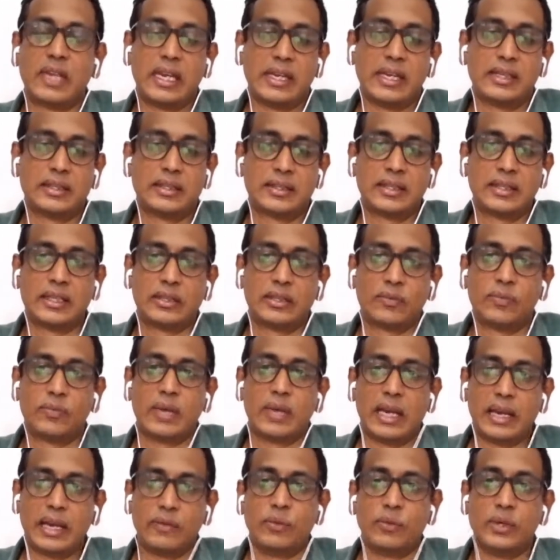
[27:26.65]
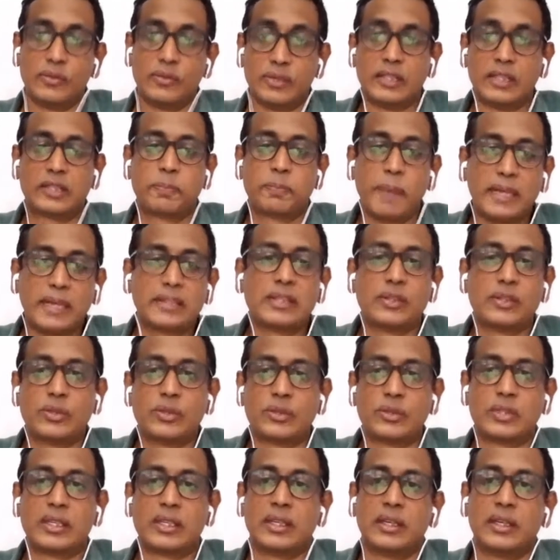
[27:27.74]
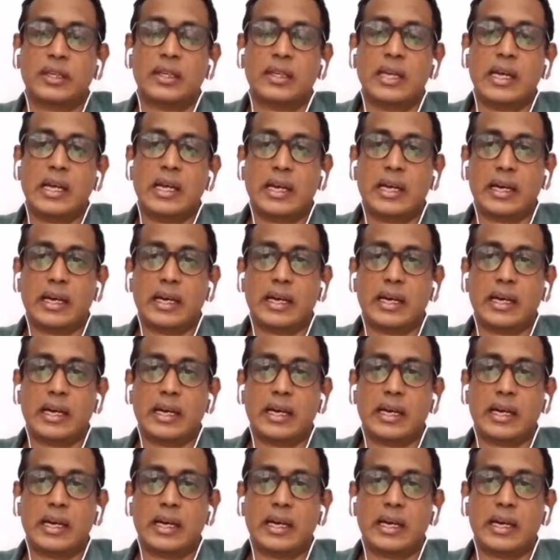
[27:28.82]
gains that I would have expected to see